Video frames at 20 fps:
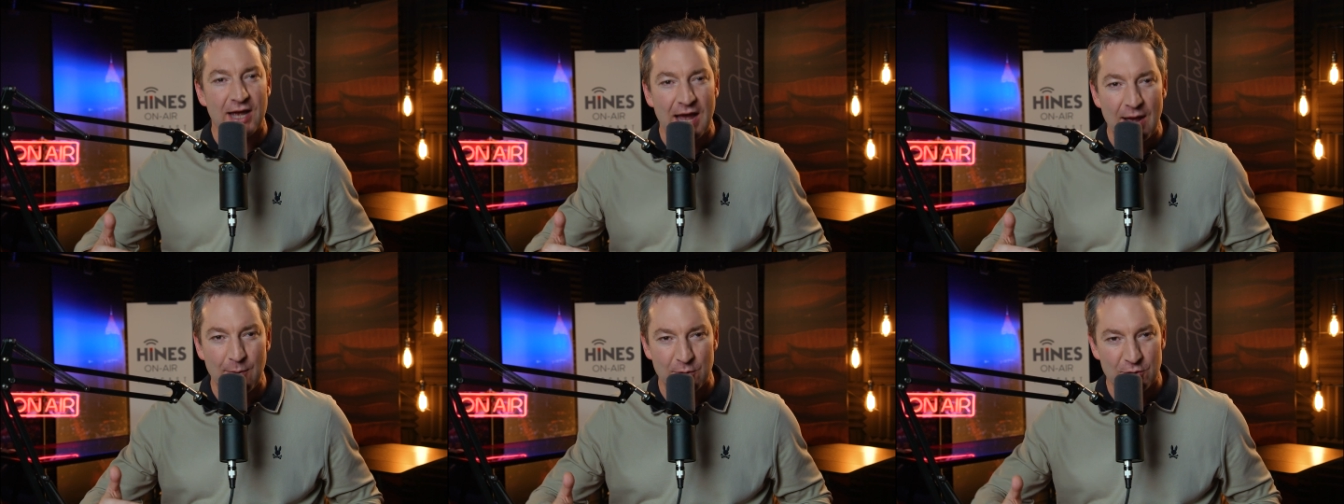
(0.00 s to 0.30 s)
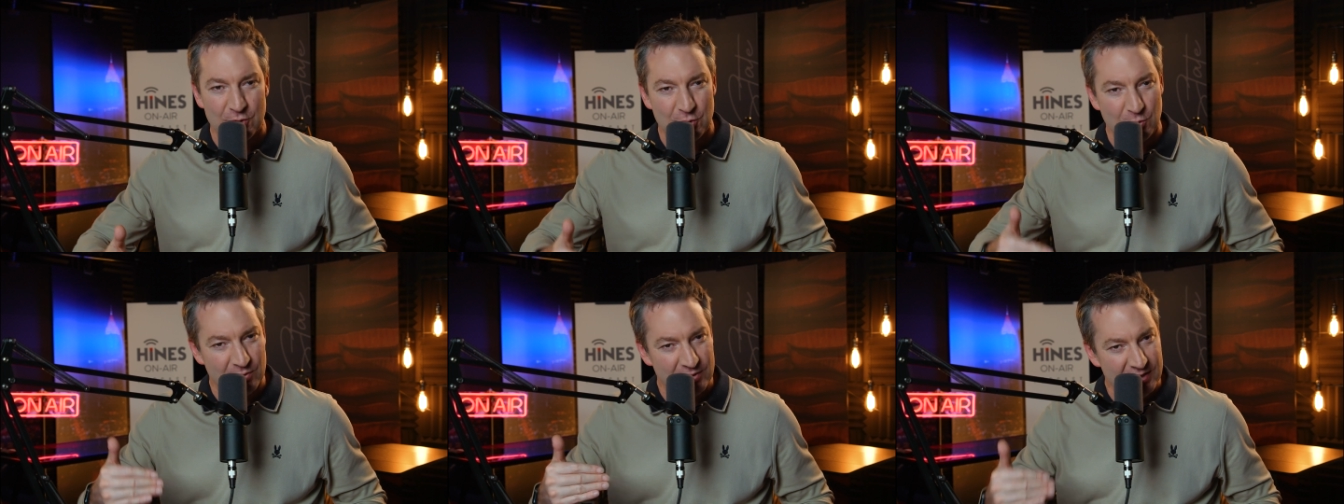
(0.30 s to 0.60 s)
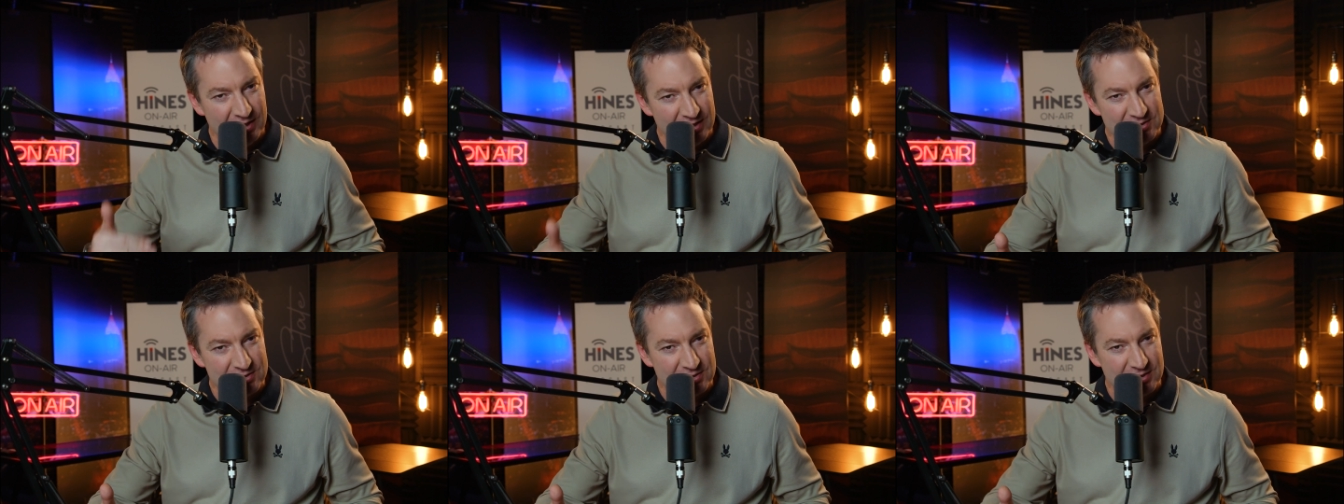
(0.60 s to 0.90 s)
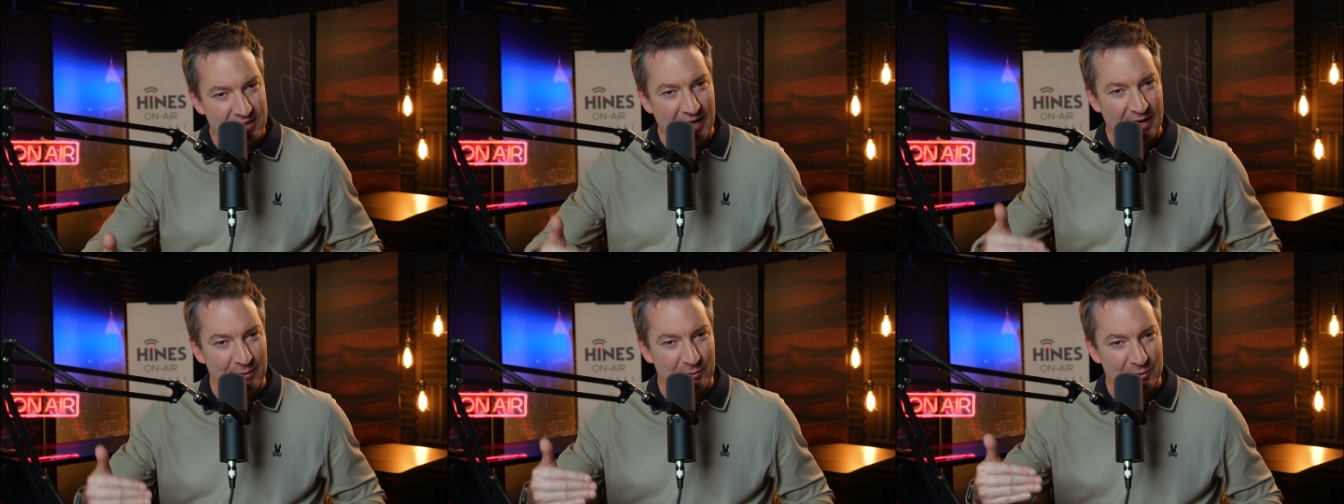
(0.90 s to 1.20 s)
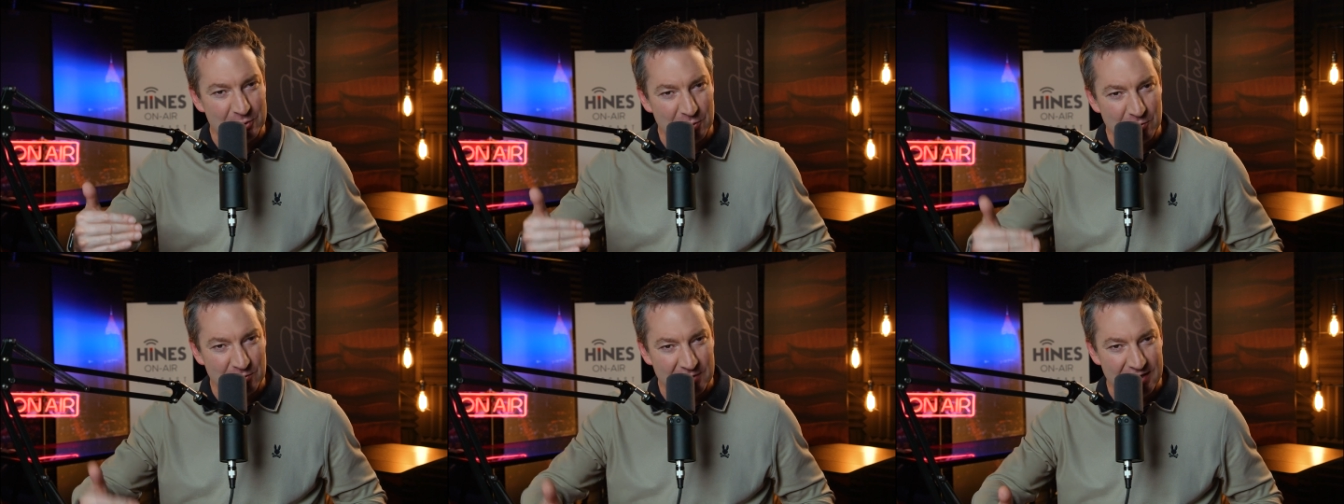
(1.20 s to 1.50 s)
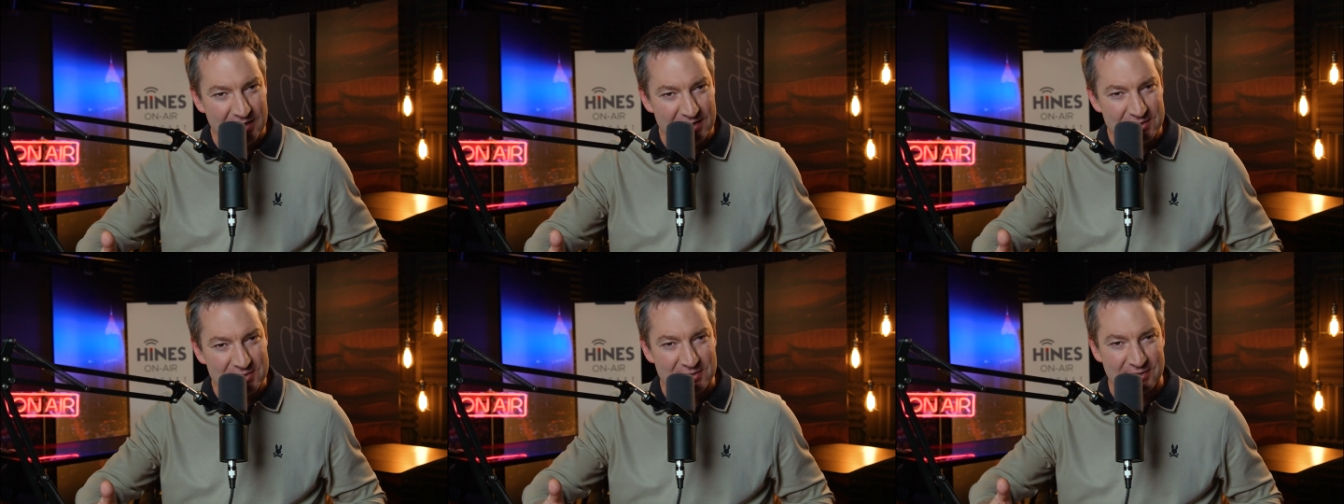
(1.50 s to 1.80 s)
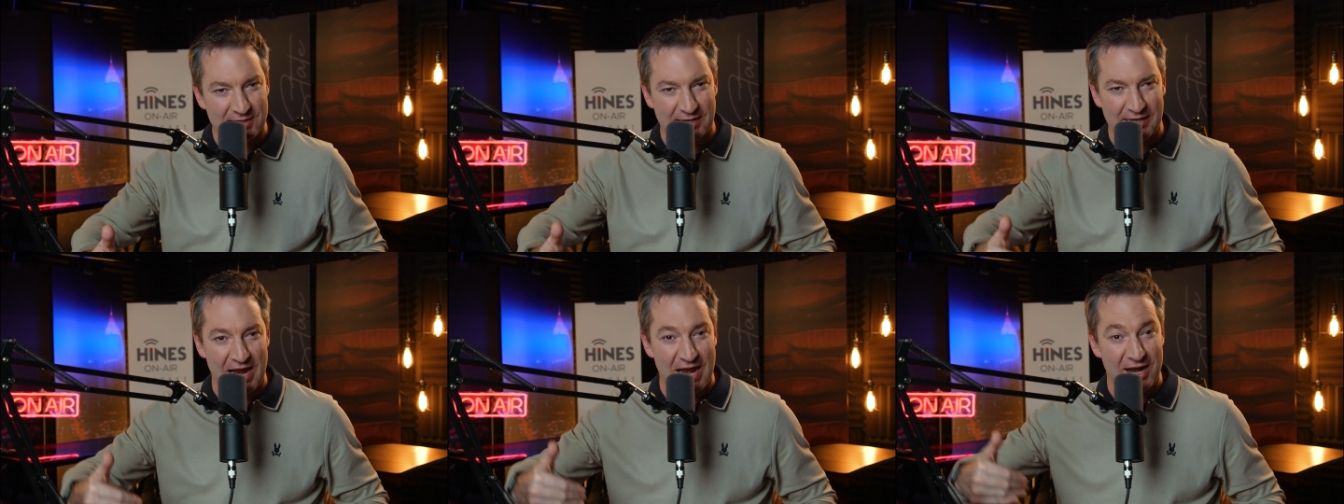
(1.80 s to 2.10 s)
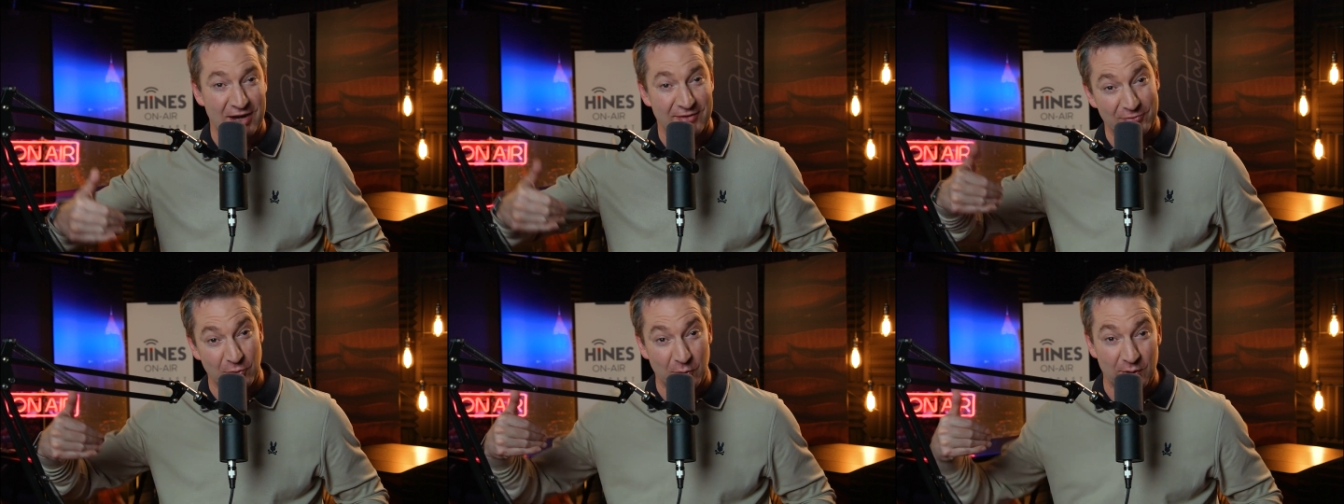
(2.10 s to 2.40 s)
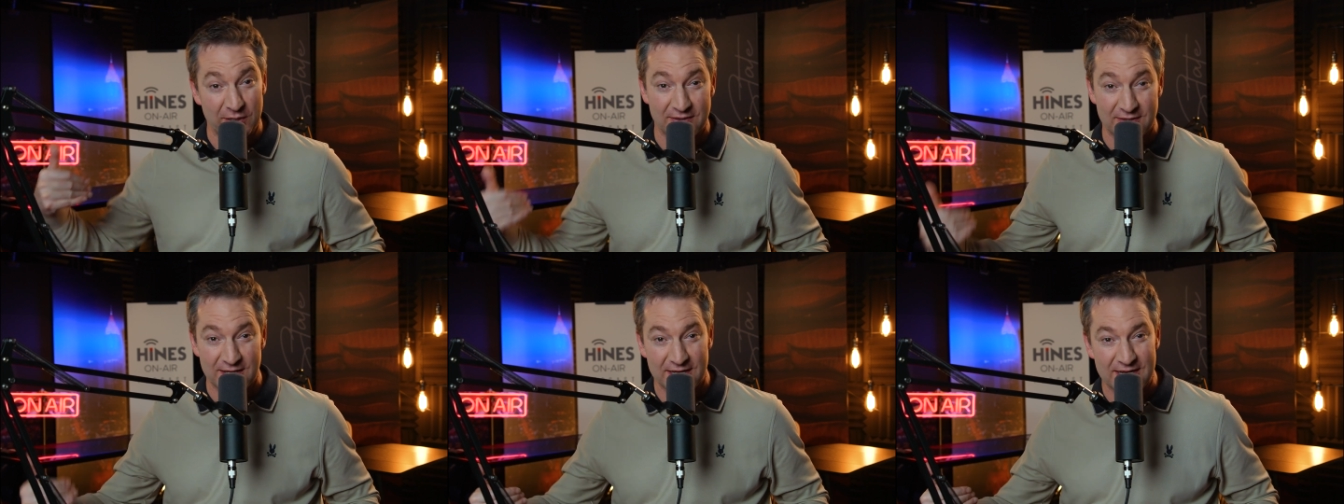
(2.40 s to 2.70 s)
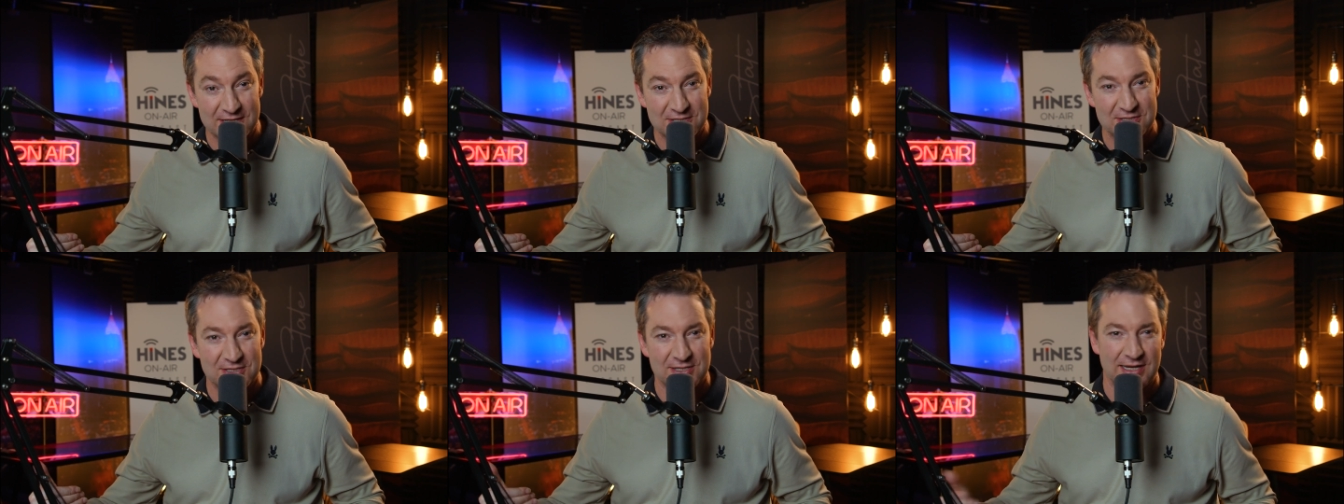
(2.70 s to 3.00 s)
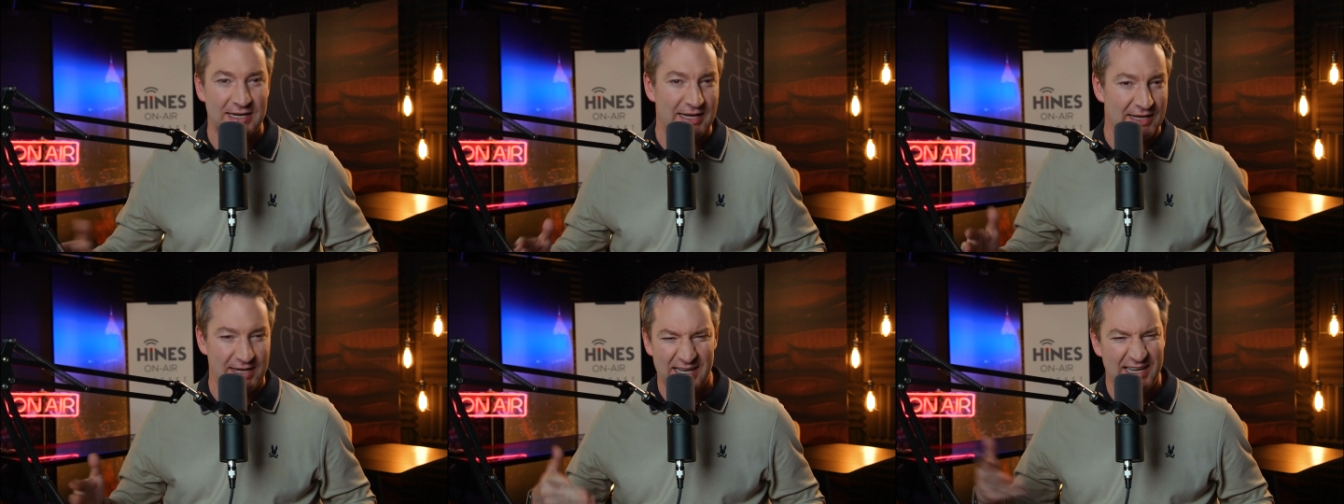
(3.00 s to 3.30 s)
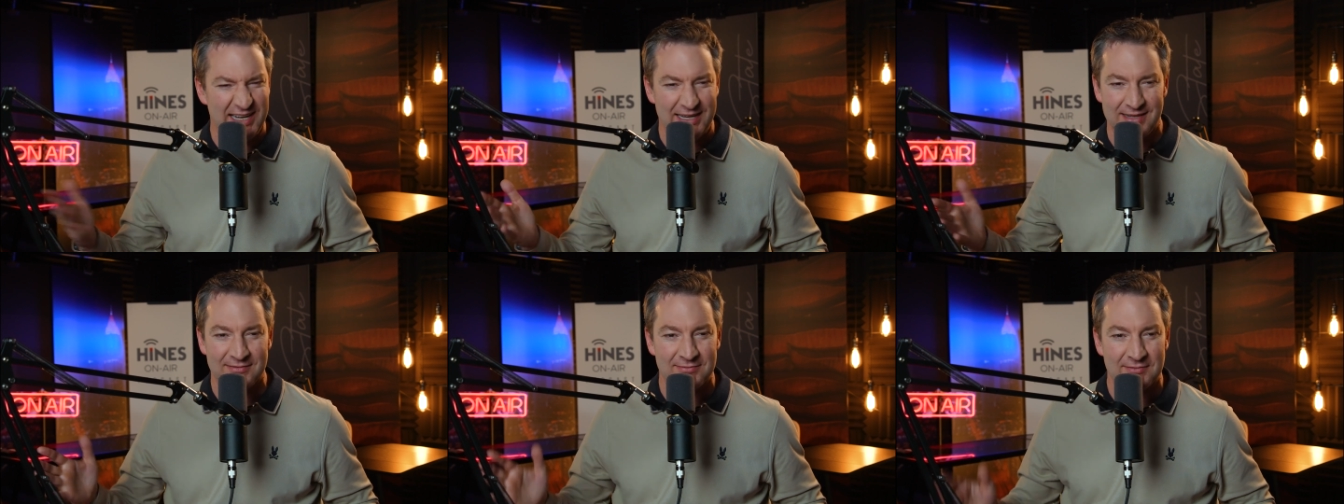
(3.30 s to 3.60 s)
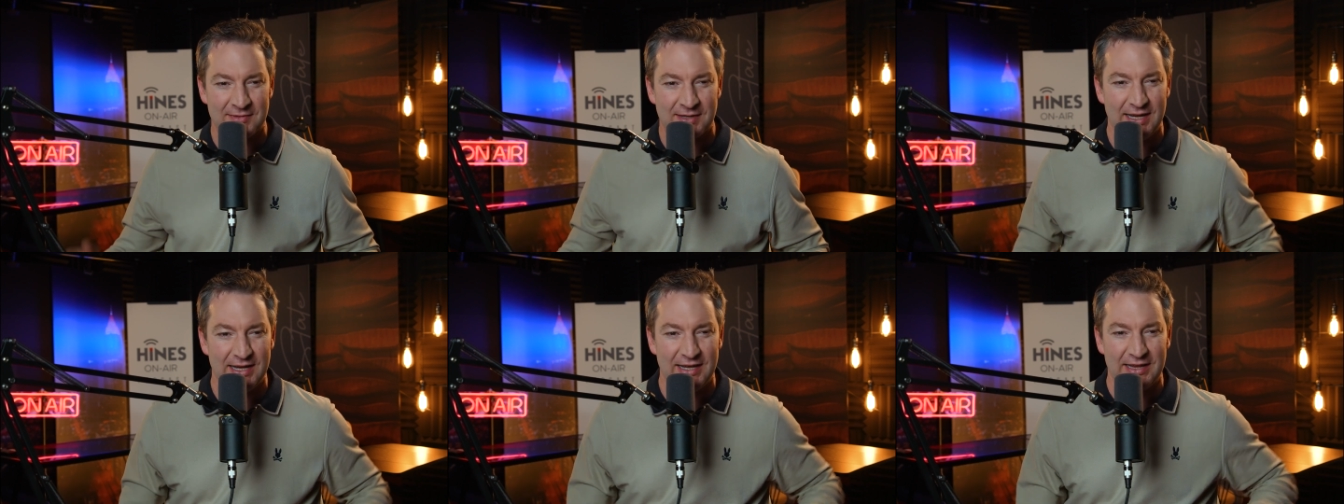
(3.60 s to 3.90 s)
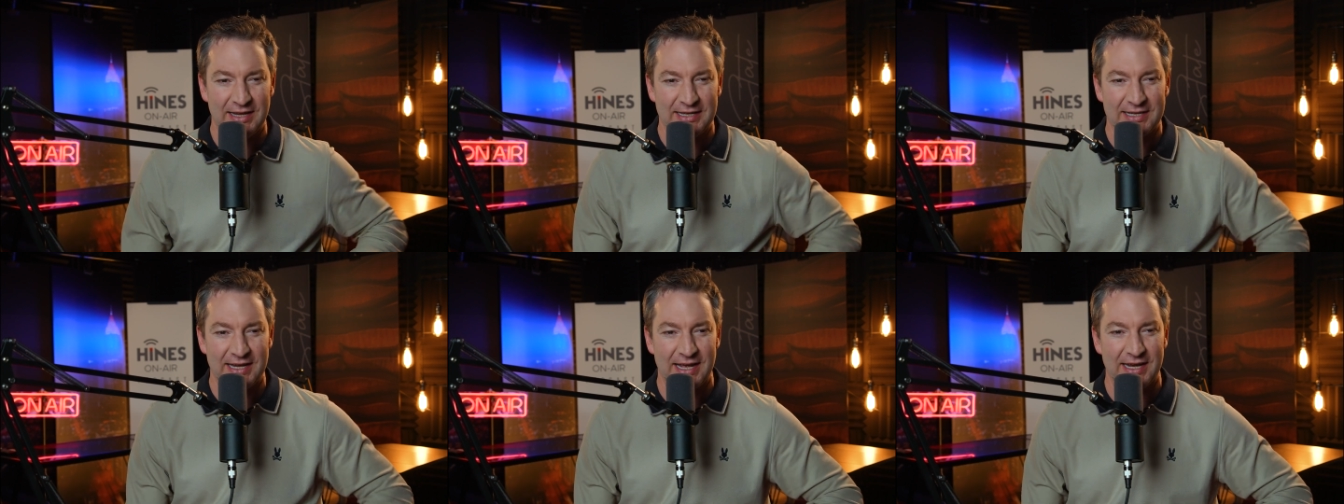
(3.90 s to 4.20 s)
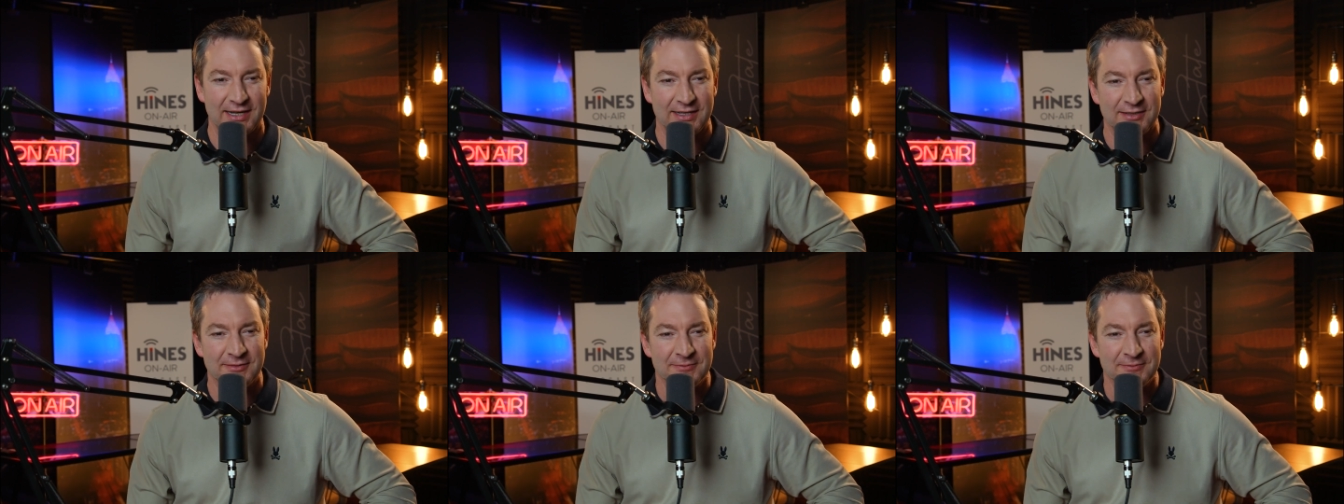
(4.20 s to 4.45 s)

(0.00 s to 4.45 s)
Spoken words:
I would do this, I would be this, and I'd avoid this? Anything like that?